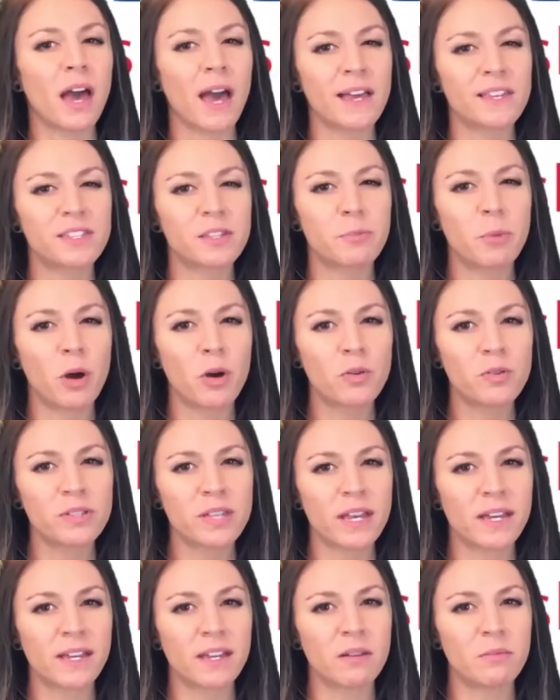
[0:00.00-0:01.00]
I suppose
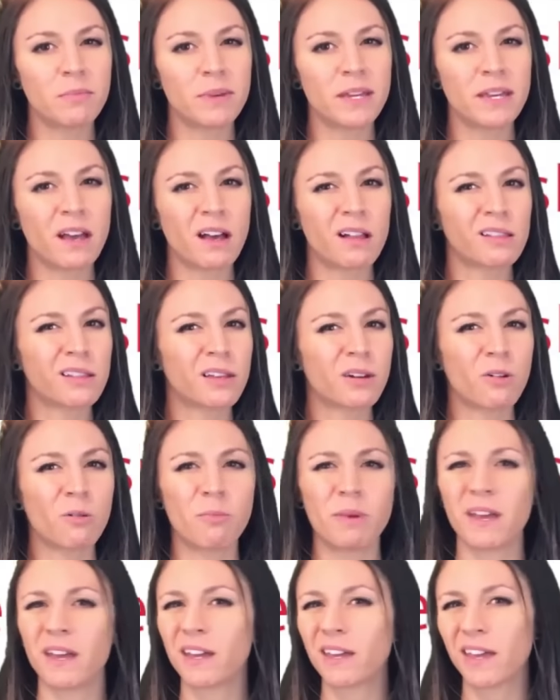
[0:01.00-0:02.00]
I can be a little
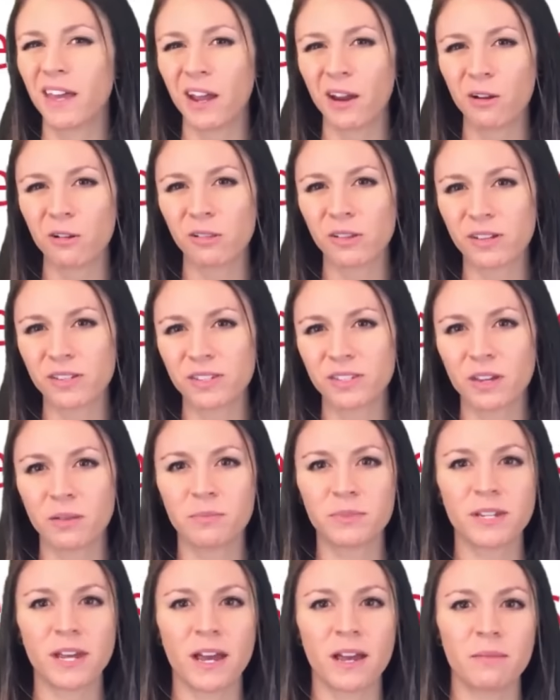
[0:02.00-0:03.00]
bit careless
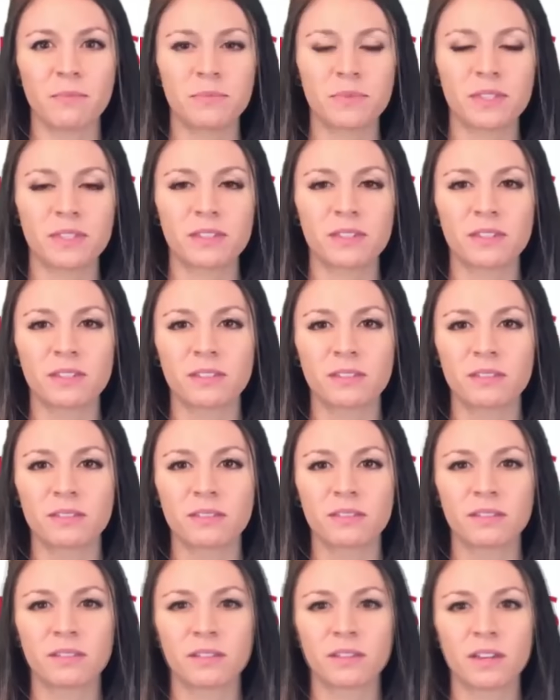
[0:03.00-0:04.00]
sometimes.
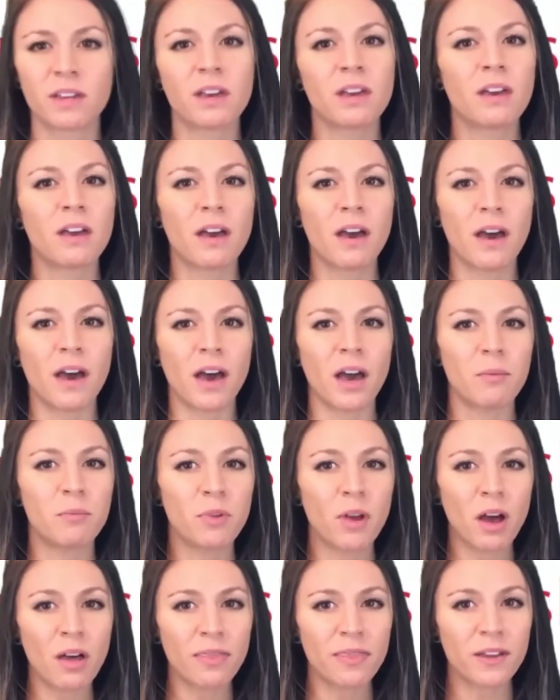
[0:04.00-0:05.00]

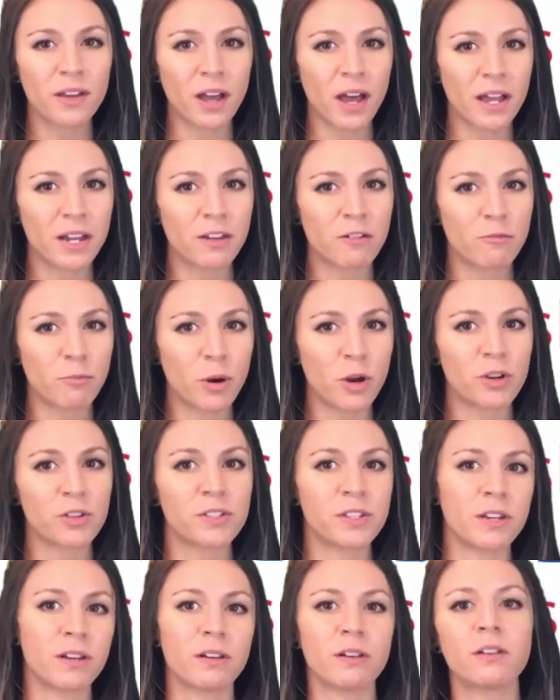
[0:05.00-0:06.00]
I'm not the kind of
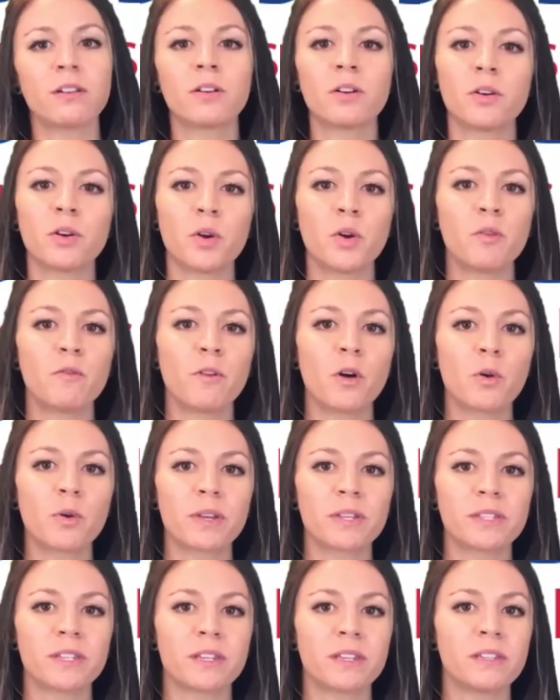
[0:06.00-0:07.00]
person who
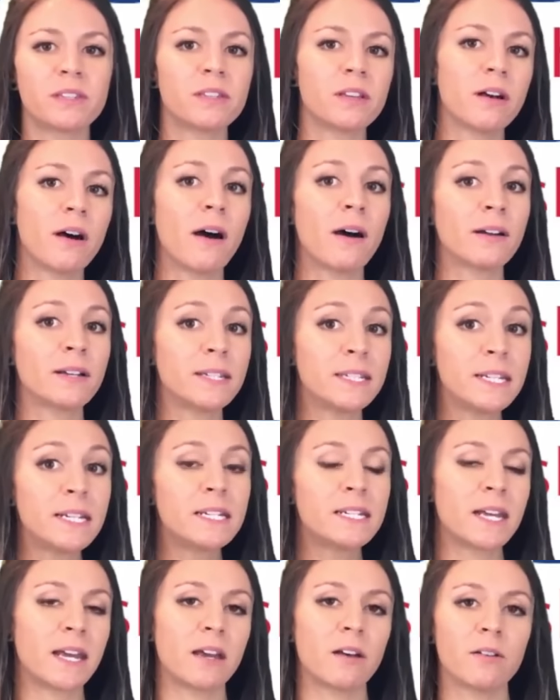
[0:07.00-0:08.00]
focuses on
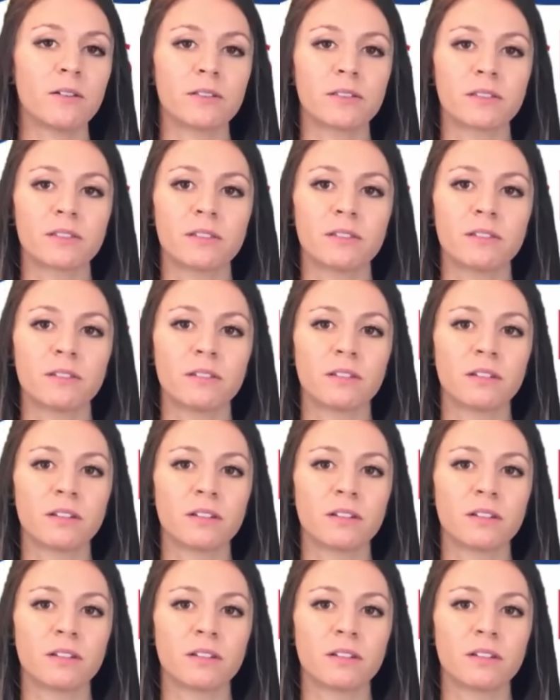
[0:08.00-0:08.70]
details.